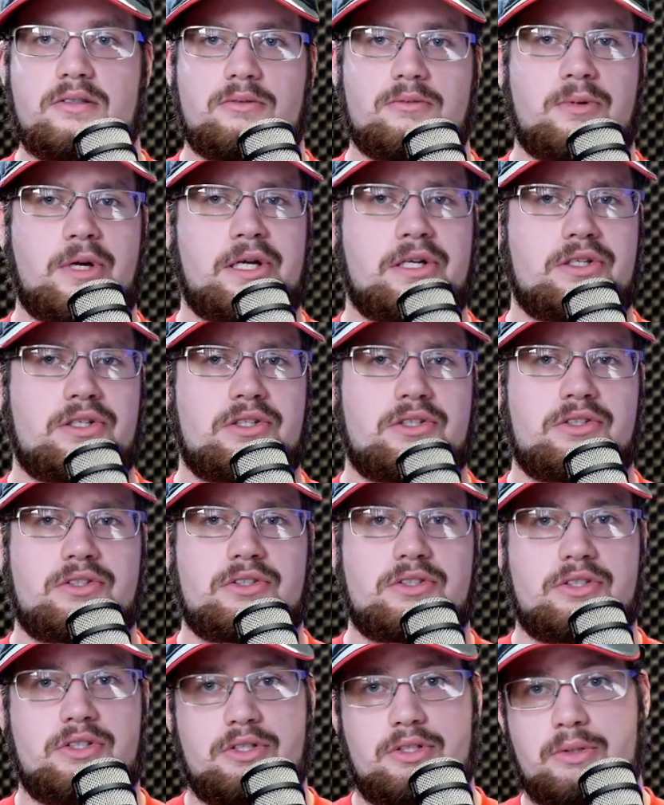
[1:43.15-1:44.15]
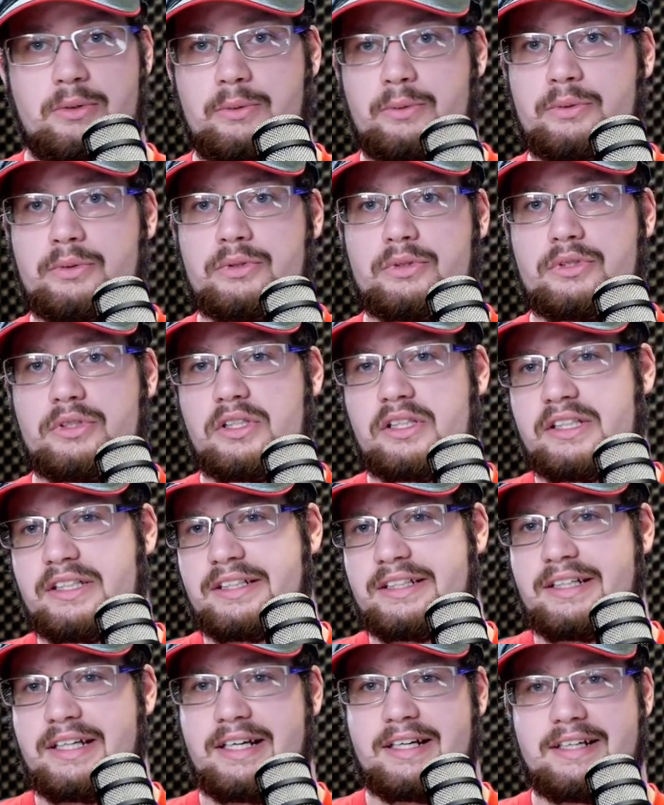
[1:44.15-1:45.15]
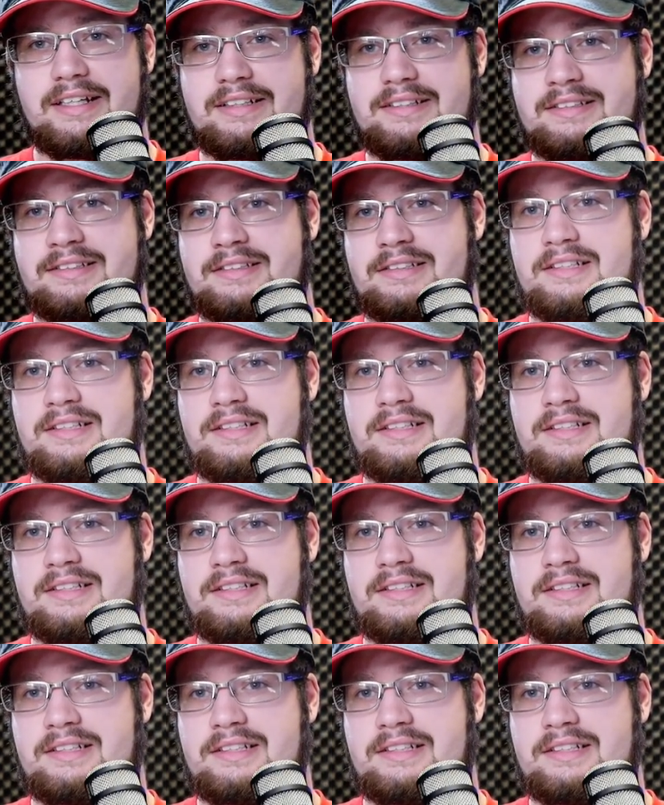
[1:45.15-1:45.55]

Rangers usually, I guess,